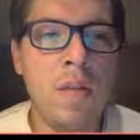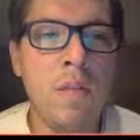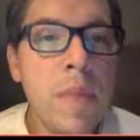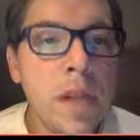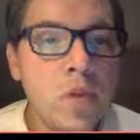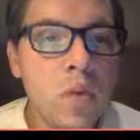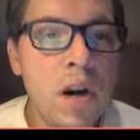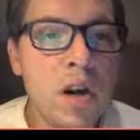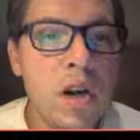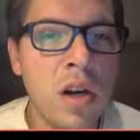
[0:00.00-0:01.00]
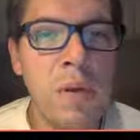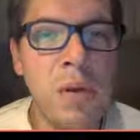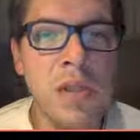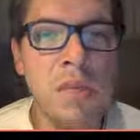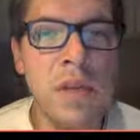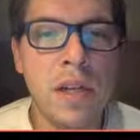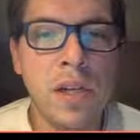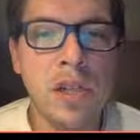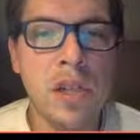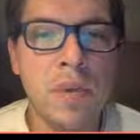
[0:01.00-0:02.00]
Miss Walker had built up
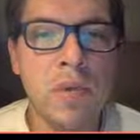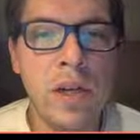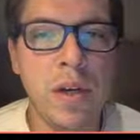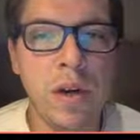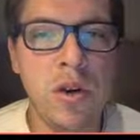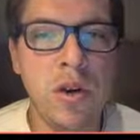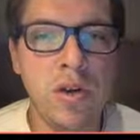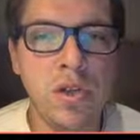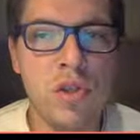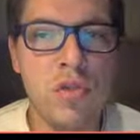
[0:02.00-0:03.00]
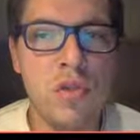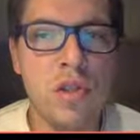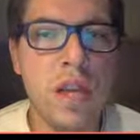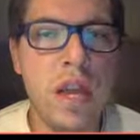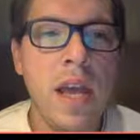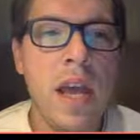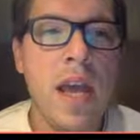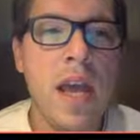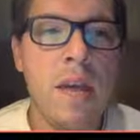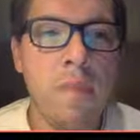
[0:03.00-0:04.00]
tensions between her and her students
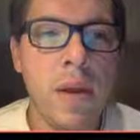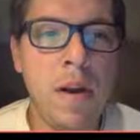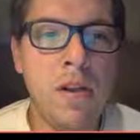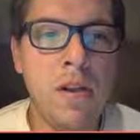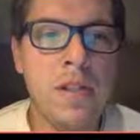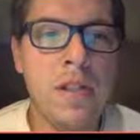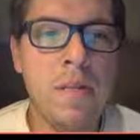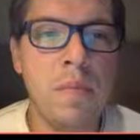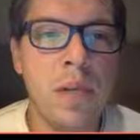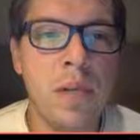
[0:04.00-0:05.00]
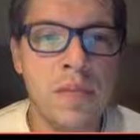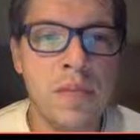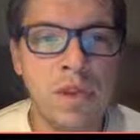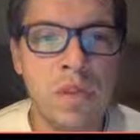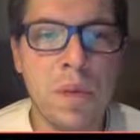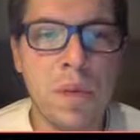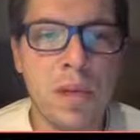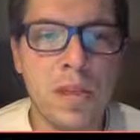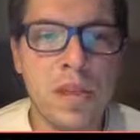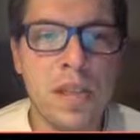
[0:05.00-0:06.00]
and parents because of strict
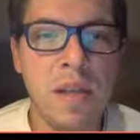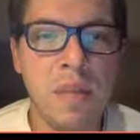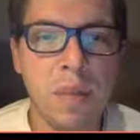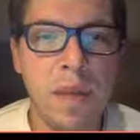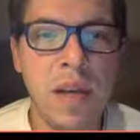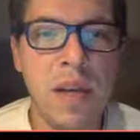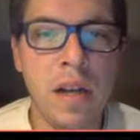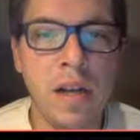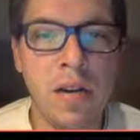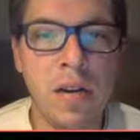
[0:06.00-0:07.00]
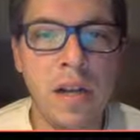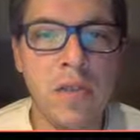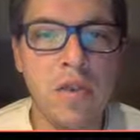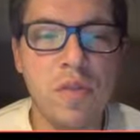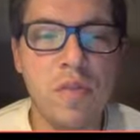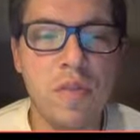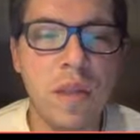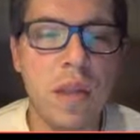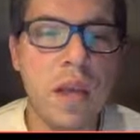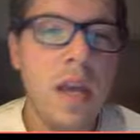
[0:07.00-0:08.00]
policies implemented in her classroom.
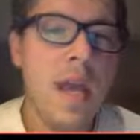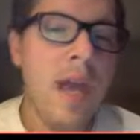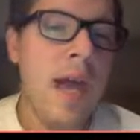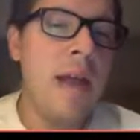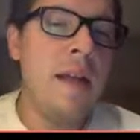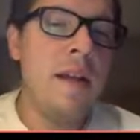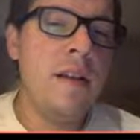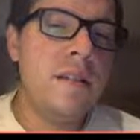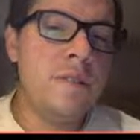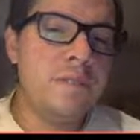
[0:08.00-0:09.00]
And